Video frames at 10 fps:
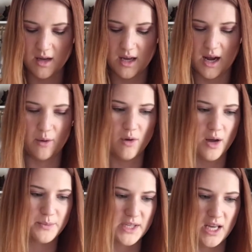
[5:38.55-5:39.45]
and I will
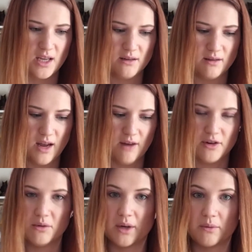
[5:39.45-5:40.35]
update
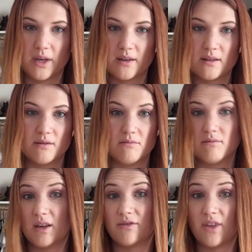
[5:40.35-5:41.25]
everyone with
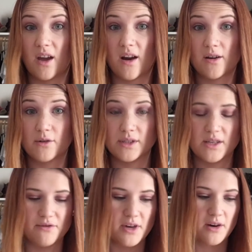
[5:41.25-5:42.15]
if they are cruelty
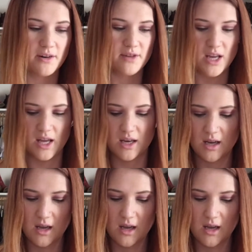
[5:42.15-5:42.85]
free or vegan.